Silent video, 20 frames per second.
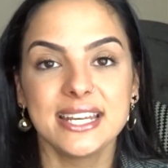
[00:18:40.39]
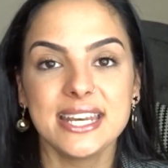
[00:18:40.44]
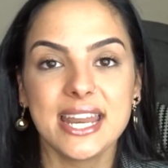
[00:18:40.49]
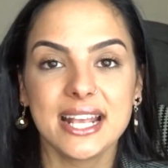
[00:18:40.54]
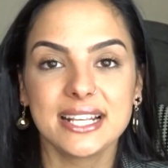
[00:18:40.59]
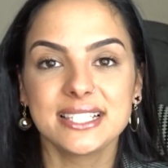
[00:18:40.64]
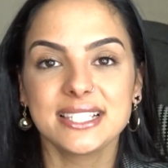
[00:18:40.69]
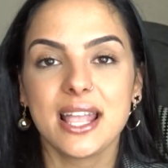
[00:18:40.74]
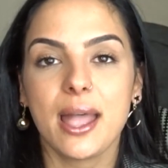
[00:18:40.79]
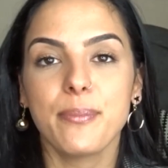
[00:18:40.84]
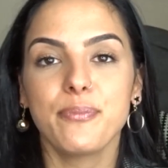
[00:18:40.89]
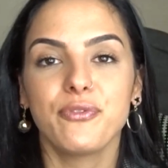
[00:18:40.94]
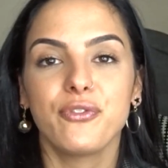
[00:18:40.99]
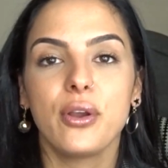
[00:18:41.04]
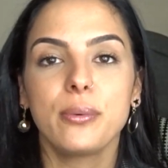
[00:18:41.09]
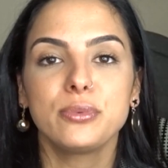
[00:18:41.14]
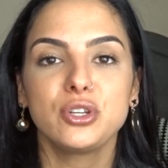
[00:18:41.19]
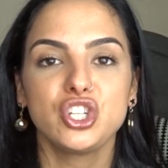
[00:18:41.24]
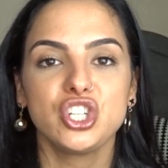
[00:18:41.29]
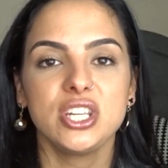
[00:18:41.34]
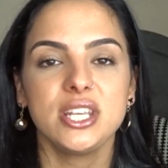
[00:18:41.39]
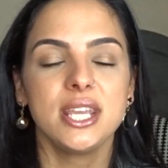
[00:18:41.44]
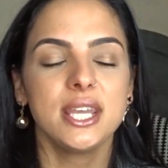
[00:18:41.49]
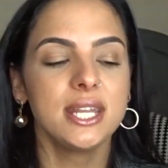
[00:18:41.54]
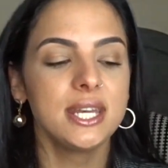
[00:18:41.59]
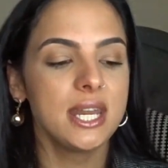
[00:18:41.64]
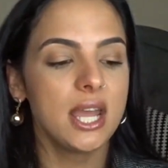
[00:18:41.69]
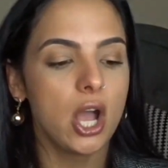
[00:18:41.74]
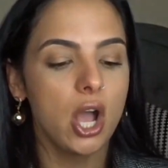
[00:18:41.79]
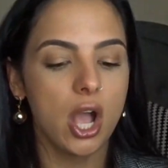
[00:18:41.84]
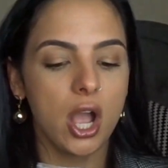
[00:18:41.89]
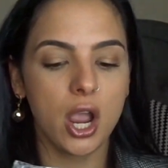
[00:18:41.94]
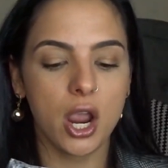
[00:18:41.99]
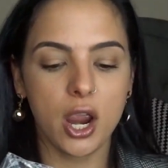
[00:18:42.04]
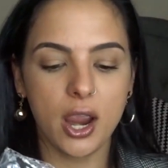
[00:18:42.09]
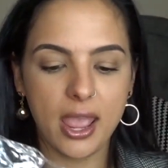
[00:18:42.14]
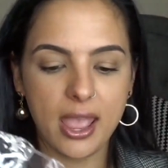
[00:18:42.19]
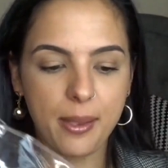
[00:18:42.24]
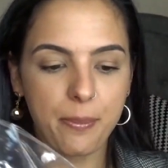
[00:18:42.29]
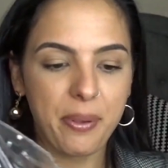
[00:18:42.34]
Next up from Shein
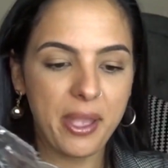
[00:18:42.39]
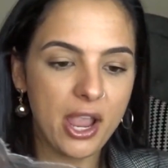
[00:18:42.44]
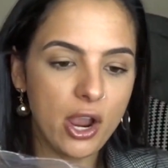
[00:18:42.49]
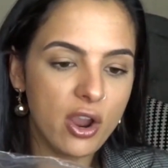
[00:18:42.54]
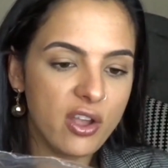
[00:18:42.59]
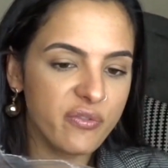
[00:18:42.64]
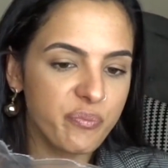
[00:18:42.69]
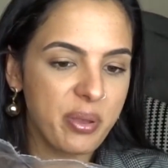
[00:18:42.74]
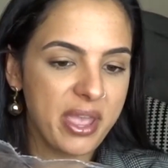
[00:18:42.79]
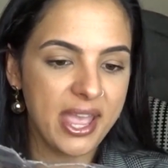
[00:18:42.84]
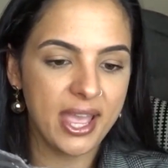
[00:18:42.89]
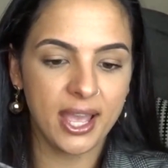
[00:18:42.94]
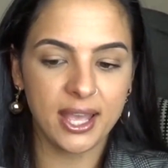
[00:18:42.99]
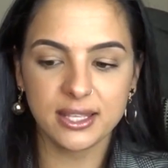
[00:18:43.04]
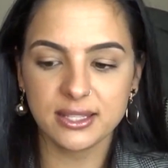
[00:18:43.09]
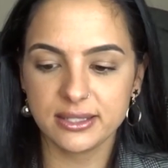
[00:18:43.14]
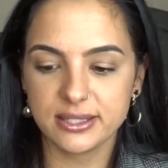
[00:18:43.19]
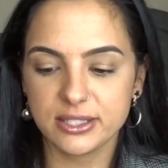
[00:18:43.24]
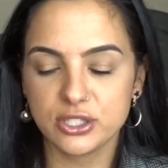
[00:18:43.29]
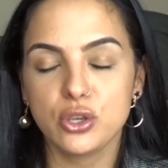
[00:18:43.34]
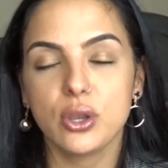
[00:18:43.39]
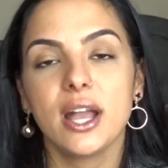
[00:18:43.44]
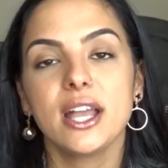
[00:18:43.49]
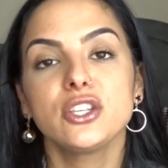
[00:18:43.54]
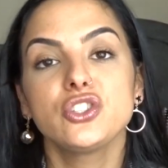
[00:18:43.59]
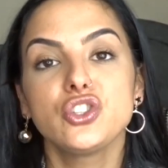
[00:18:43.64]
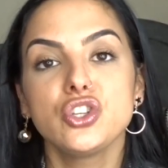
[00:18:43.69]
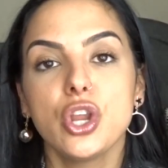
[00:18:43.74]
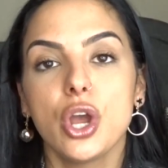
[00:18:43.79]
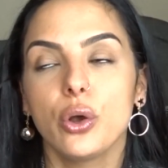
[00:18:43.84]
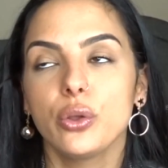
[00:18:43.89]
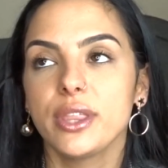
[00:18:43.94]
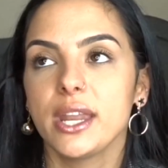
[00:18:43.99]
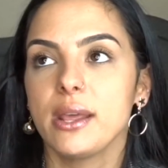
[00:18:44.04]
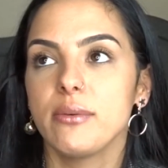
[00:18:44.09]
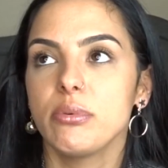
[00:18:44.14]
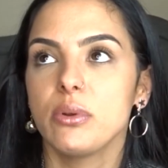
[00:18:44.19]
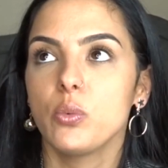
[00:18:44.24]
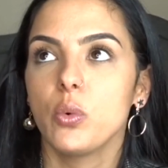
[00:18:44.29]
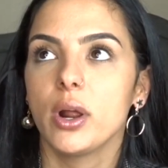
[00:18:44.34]
are a pair of pants. You guys know that
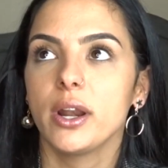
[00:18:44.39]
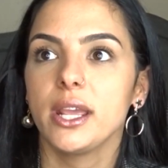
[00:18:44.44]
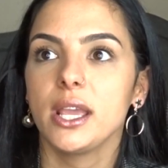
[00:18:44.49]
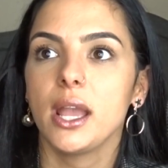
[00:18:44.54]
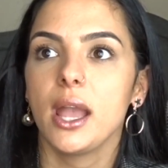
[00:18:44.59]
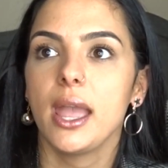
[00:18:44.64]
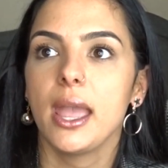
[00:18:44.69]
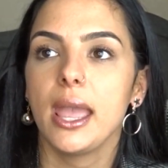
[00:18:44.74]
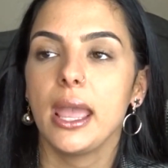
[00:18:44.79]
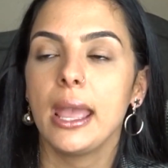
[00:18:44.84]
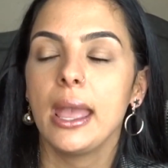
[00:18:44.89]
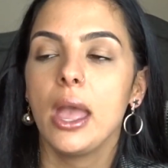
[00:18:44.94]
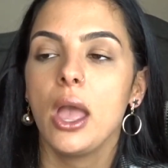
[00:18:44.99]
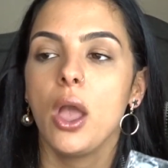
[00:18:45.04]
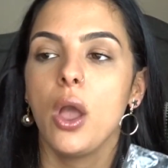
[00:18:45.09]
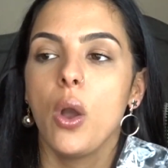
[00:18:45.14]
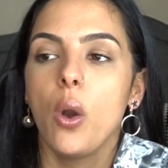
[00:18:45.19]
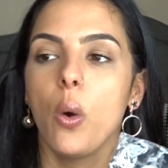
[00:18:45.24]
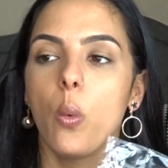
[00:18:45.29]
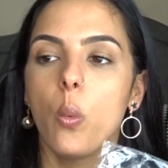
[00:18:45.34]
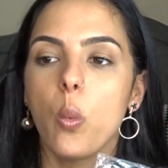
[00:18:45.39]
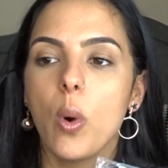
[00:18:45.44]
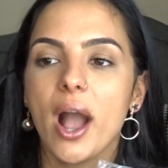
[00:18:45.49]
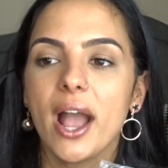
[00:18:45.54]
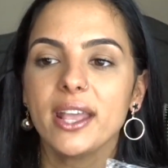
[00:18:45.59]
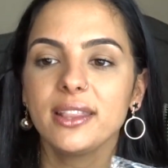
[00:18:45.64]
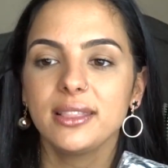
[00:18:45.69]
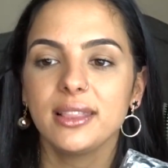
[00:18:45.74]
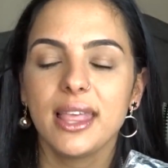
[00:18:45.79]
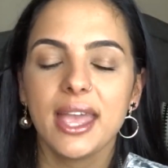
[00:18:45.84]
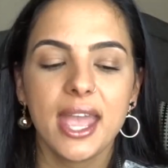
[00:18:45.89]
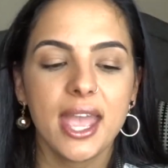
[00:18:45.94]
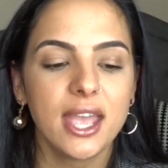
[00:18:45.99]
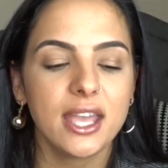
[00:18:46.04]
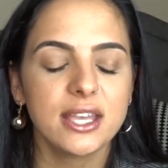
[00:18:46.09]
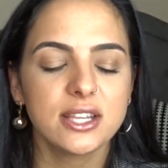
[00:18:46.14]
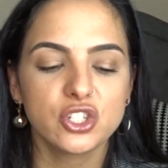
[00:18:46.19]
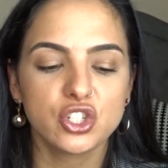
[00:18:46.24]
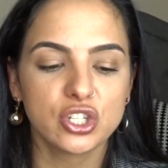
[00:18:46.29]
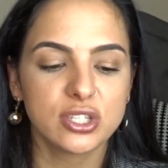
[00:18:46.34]
I've been wanting a wide
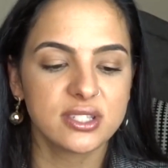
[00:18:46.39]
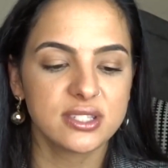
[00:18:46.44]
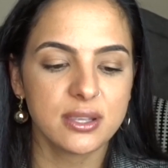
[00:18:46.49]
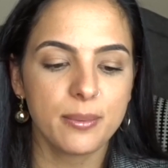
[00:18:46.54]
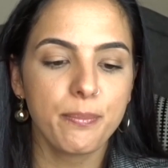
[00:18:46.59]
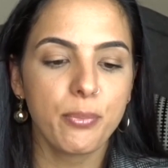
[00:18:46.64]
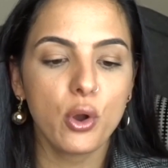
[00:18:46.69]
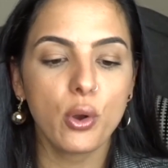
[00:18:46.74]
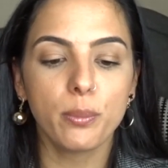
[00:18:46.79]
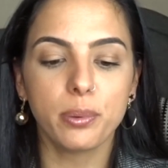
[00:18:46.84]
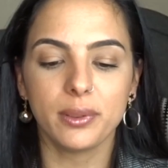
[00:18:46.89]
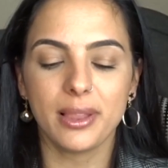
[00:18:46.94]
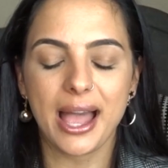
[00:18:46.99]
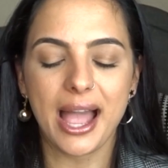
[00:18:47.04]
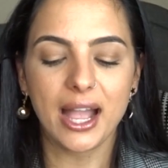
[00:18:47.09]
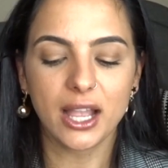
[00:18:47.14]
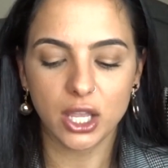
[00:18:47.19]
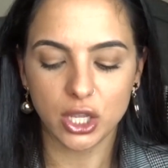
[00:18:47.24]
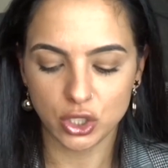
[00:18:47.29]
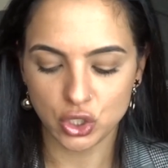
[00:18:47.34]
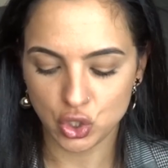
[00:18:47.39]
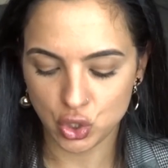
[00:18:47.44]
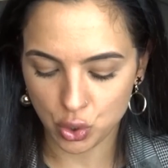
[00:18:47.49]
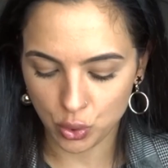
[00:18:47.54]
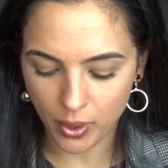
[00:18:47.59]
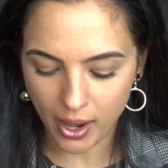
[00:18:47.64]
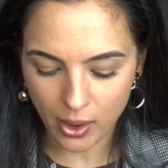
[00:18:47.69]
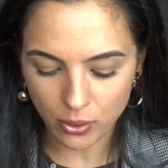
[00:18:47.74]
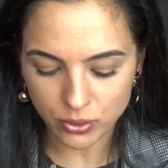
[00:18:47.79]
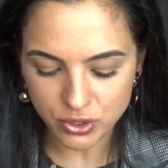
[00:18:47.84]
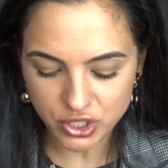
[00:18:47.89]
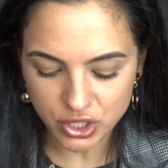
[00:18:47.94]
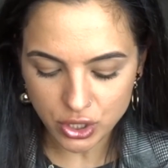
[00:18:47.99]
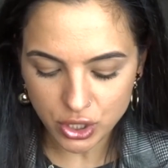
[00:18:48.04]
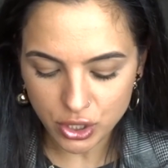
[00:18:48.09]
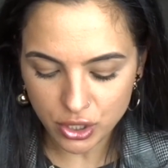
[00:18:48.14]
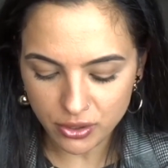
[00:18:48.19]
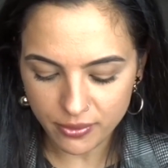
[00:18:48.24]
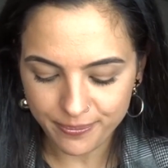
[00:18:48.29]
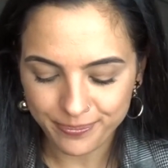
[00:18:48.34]
leg, just simple black
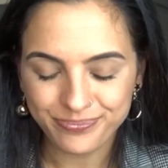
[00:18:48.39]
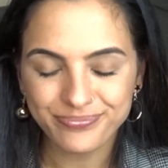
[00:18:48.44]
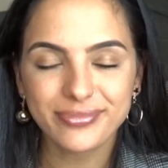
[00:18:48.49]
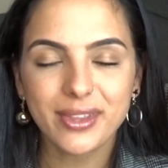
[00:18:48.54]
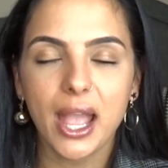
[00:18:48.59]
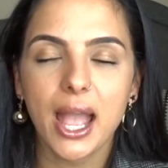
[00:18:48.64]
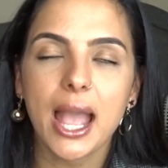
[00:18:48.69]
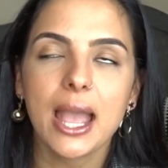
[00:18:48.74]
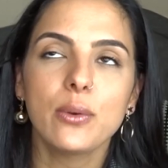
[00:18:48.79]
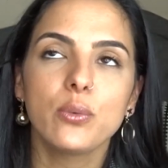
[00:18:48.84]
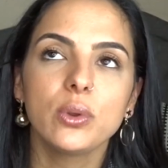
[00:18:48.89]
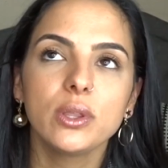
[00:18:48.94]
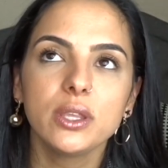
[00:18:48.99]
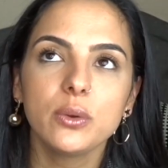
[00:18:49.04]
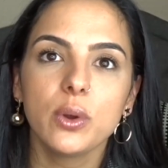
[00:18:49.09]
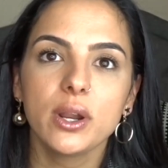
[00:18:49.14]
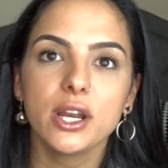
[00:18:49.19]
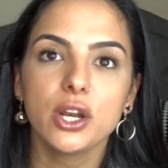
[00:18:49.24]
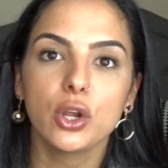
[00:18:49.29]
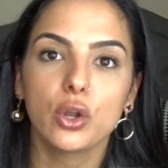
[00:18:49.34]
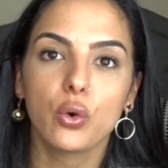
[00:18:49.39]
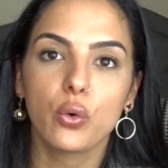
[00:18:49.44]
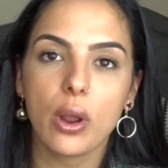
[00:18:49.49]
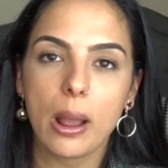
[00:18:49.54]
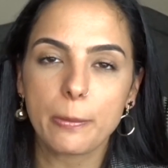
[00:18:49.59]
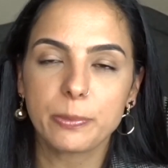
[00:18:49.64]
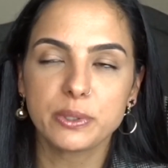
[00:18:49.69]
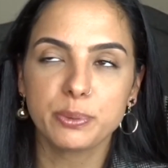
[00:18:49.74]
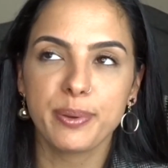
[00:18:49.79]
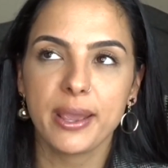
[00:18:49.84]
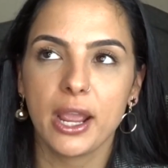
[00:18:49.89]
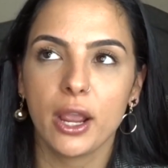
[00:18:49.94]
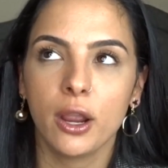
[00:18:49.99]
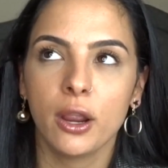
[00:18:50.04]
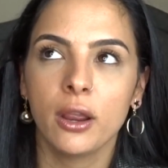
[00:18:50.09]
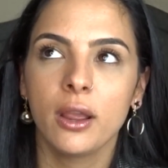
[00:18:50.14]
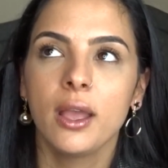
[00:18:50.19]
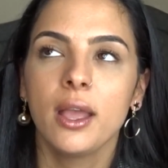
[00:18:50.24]
trouser. I really wanted a cropped pair,